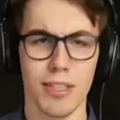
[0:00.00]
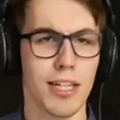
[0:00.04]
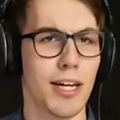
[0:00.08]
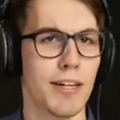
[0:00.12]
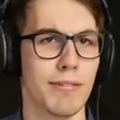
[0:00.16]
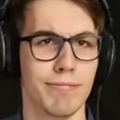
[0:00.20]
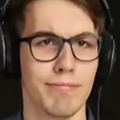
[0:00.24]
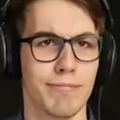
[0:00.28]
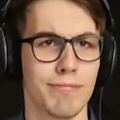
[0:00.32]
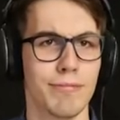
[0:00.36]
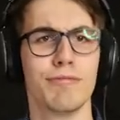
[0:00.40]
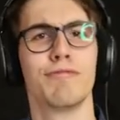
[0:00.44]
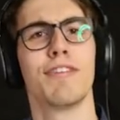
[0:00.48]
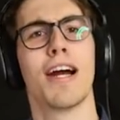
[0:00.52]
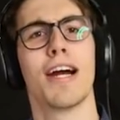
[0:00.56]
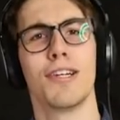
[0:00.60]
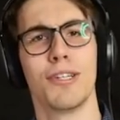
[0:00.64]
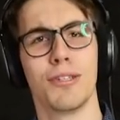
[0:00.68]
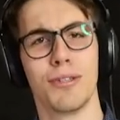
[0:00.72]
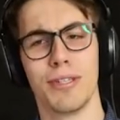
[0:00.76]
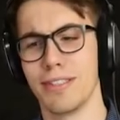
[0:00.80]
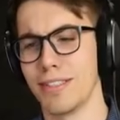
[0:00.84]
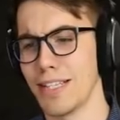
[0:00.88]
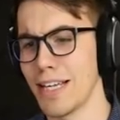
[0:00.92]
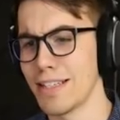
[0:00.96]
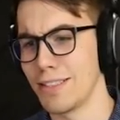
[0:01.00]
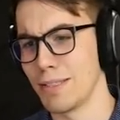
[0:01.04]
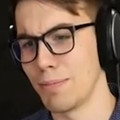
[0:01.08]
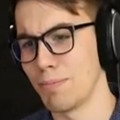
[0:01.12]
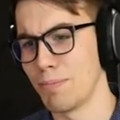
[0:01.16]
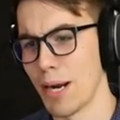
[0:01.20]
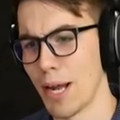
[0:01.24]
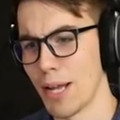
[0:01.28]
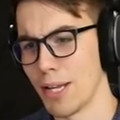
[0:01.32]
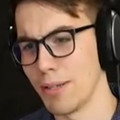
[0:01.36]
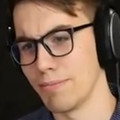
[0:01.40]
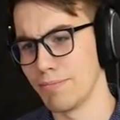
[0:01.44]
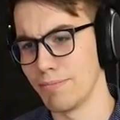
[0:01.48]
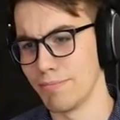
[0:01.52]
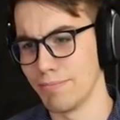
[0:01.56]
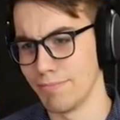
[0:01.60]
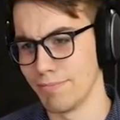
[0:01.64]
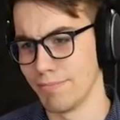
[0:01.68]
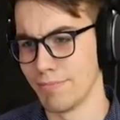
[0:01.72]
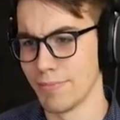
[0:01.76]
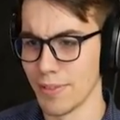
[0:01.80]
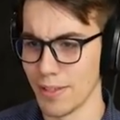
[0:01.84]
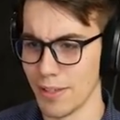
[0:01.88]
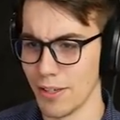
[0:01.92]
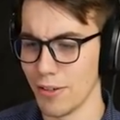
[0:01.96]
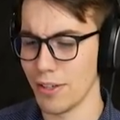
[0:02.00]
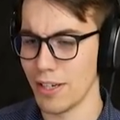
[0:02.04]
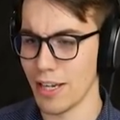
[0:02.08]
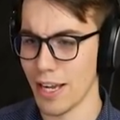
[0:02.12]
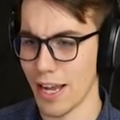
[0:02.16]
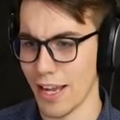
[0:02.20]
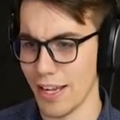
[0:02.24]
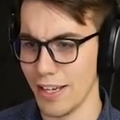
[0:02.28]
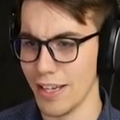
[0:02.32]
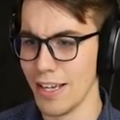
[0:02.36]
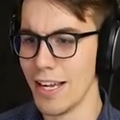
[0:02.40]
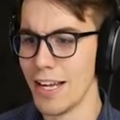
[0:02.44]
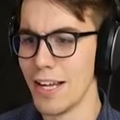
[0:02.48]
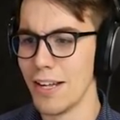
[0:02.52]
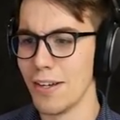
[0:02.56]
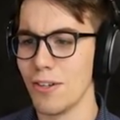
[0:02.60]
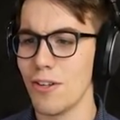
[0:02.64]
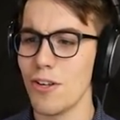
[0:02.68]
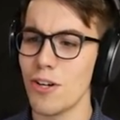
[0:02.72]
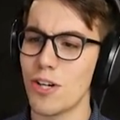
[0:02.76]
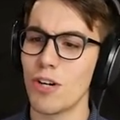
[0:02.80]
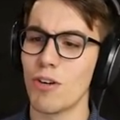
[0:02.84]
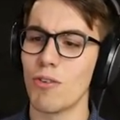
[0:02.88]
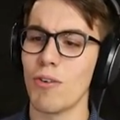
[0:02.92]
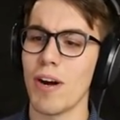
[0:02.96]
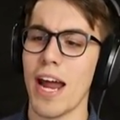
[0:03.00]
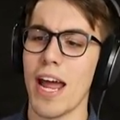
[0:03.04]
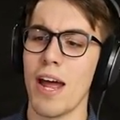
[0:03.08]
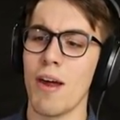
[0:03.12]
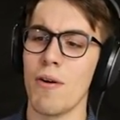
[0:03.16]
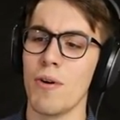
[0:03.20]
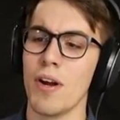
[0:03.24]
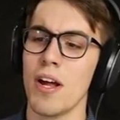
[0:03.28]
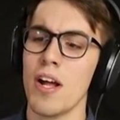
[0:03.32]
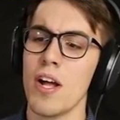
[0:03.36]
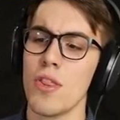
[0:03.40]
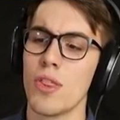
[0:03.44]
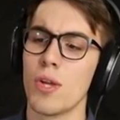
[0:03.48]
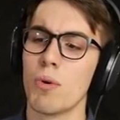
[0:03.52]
Oh, fart noise, that's the problem. Okay, look around.